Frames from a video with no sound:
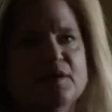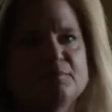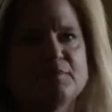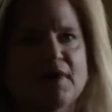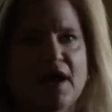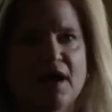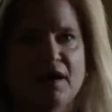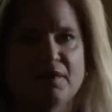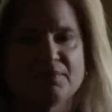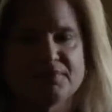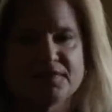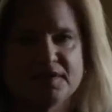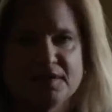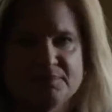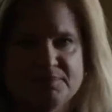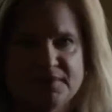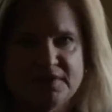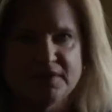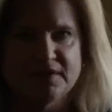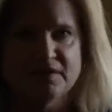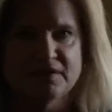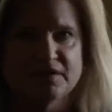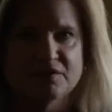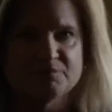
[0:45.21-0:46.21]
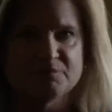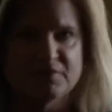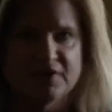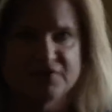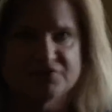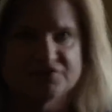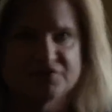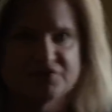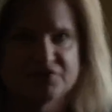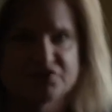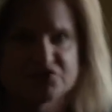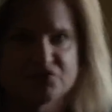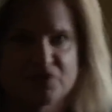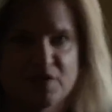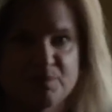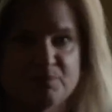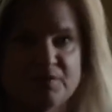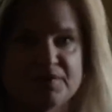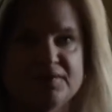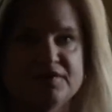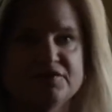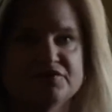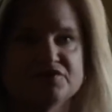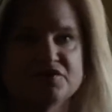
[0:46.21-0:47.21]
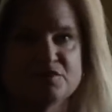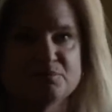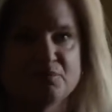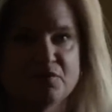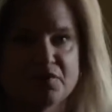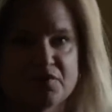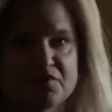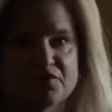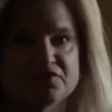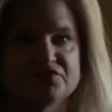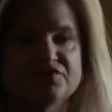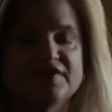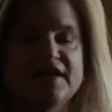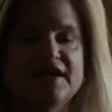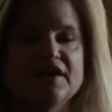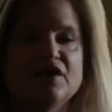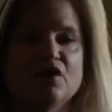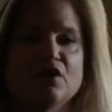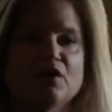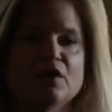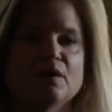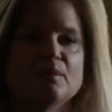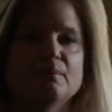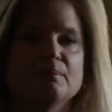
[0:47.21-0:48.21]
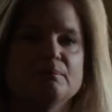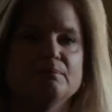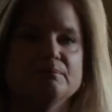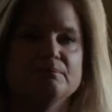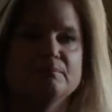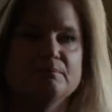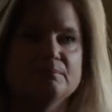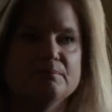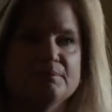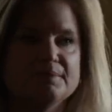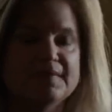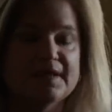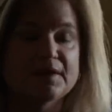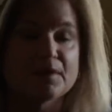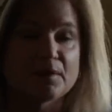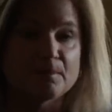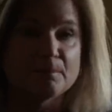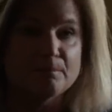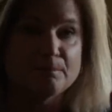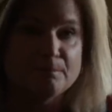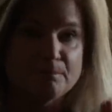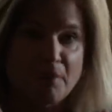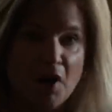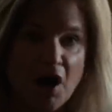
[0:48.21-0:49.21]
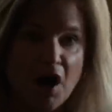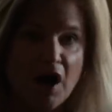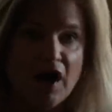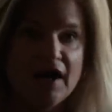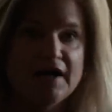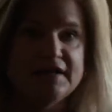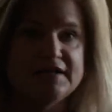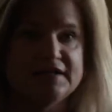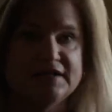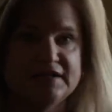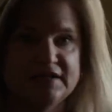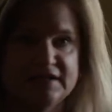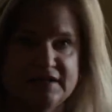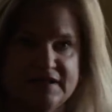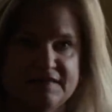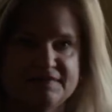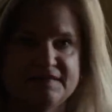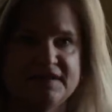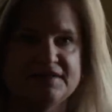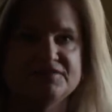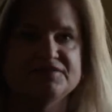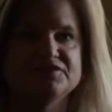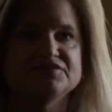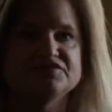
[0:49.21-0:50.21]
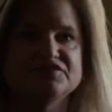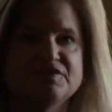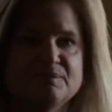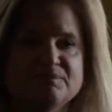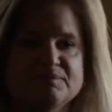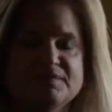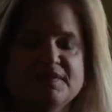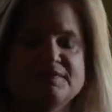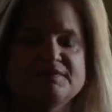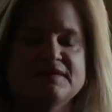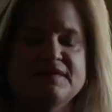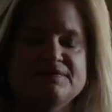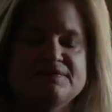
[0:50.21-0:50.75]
about the appeal of President Trump with his supporters. They are, they are bought in. They, it's something